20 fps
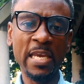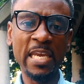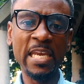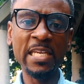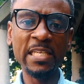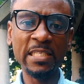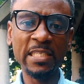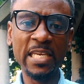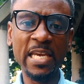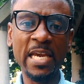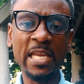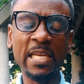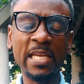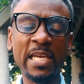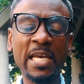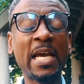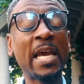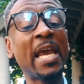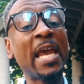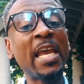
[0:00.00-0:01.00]
in
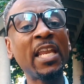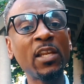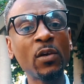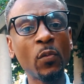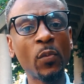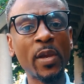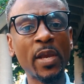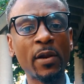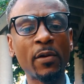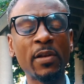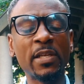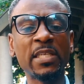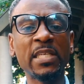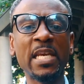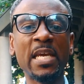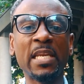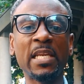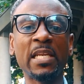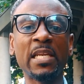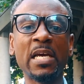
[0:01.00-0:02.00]
Canada, anywhere in
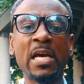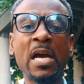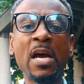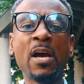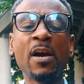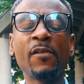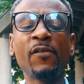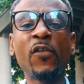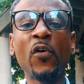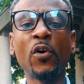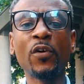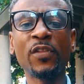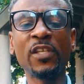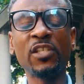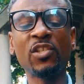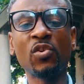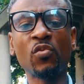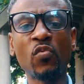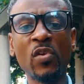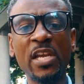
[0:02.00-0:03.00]
Canada, for the
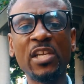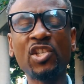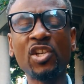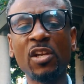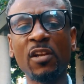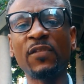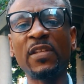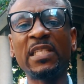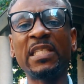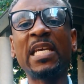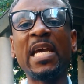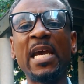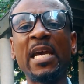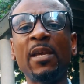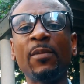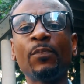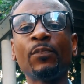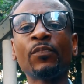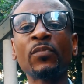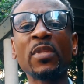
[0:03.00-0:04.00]
duration of the
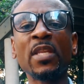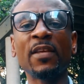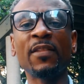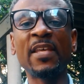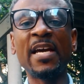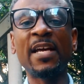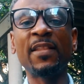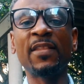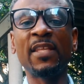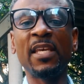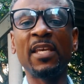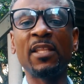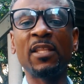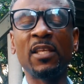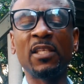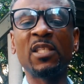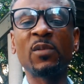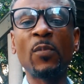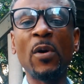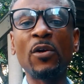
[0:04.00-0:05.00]
time that
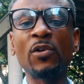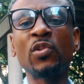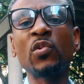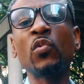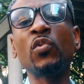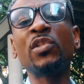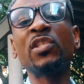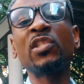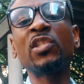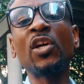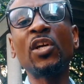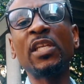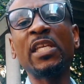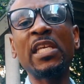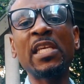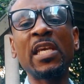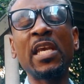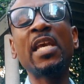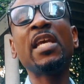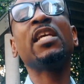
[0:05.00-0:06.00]
the spouse who is
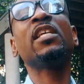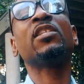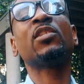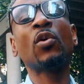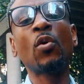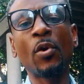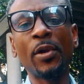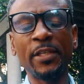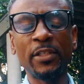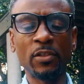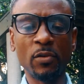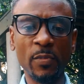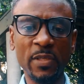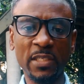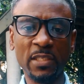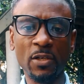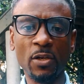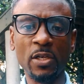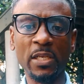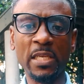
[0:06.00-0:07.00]
studying is going to be
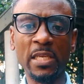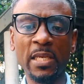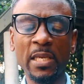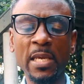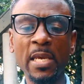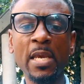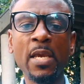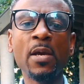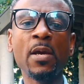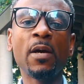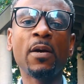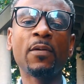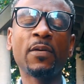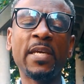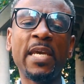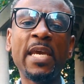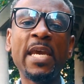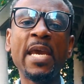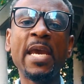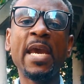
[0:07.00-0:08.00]
studying.
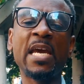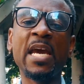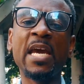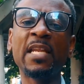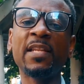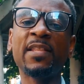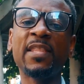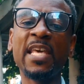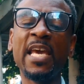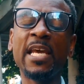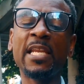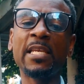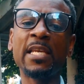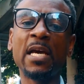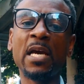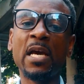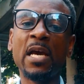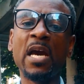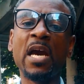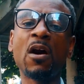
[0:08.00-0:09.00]
Okay? And then
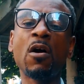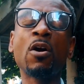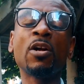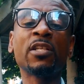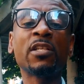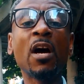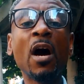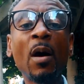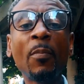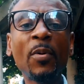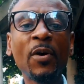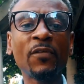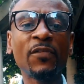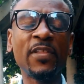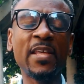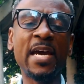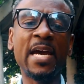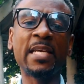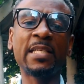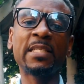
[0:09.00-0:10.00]
on top of
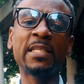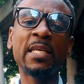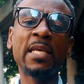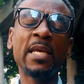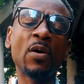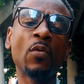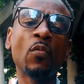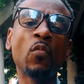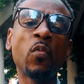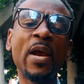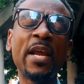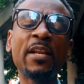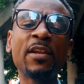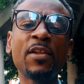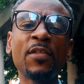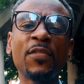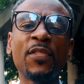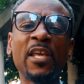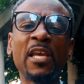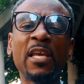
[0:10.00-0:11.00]
that, When
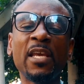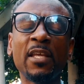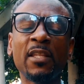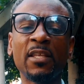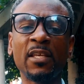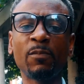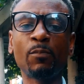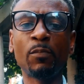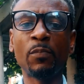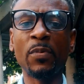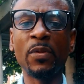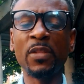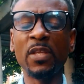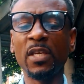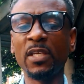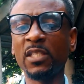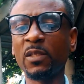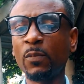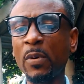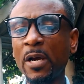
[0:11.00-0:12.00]

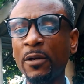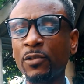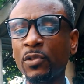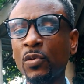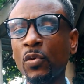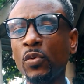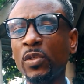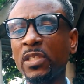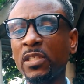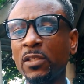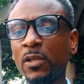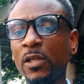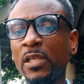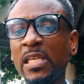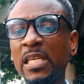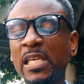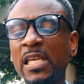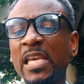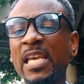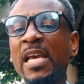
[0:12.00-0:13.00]
the spouse who is
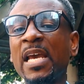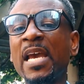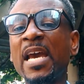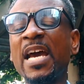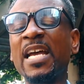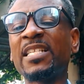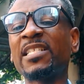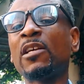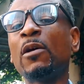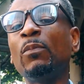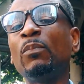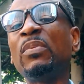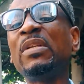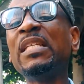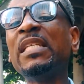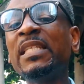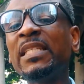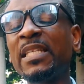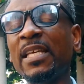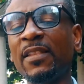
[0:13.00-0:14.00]
studying has
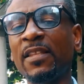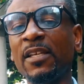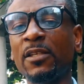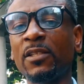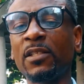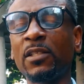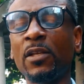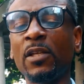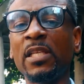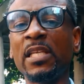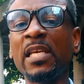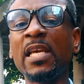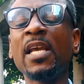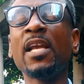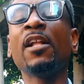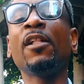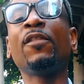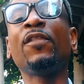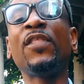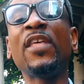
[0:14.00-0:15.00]
completed their study,
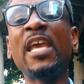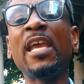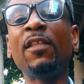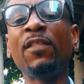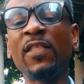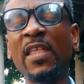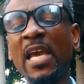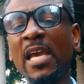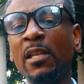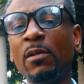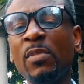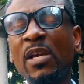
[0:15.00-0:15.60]
they then